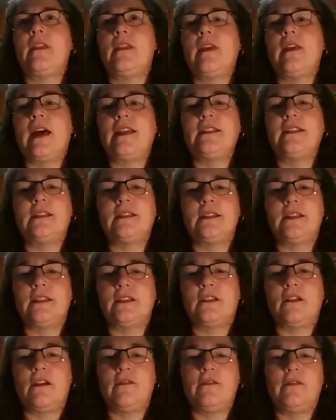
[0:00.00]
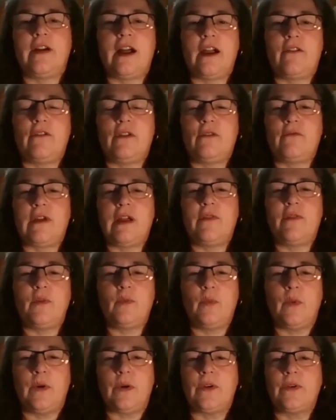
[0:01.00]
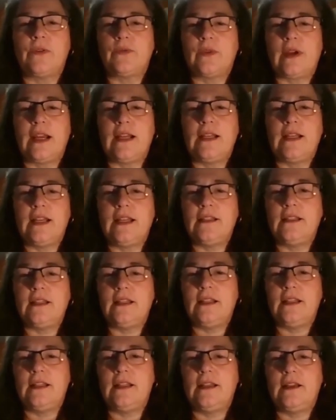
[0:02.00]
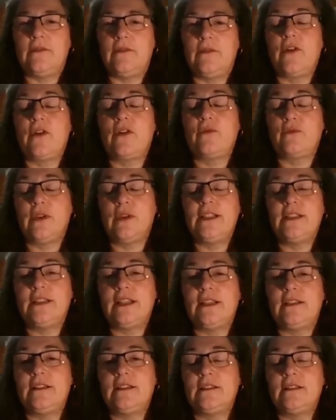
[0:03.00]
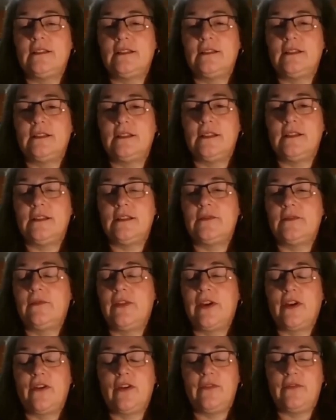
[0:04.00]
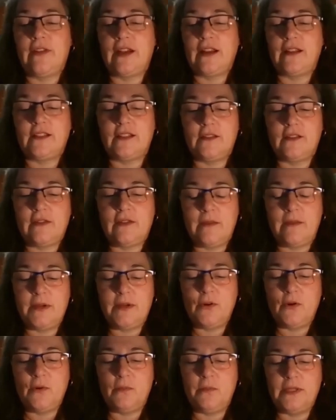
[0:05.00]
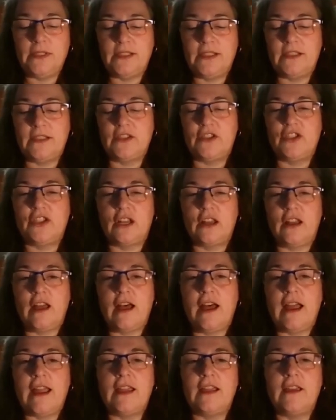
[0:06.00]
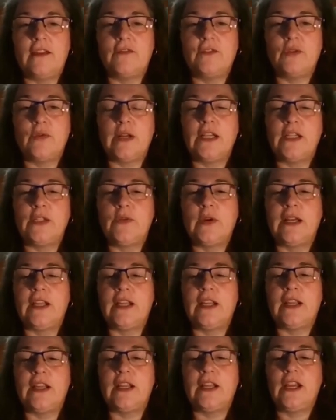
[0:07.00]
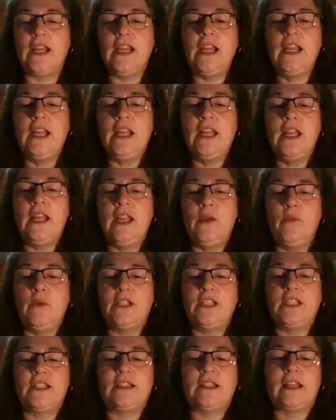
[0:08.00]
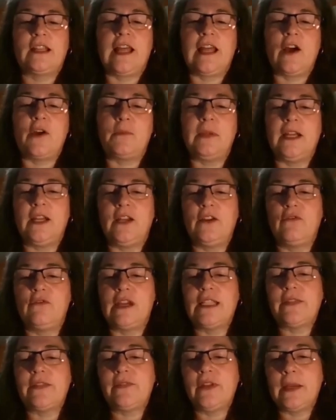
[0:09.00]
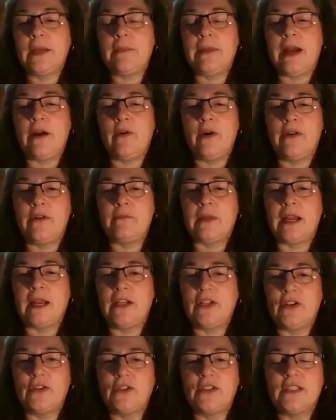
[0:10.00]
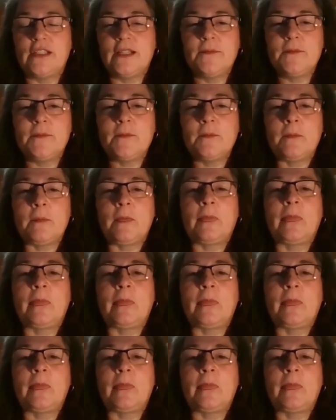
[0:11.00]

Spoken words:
that's just gone viral around the world, right? And it for a reason. It's very effective. I've been open since July of 2023, which has allowed me to gracefully bow out of my nursing.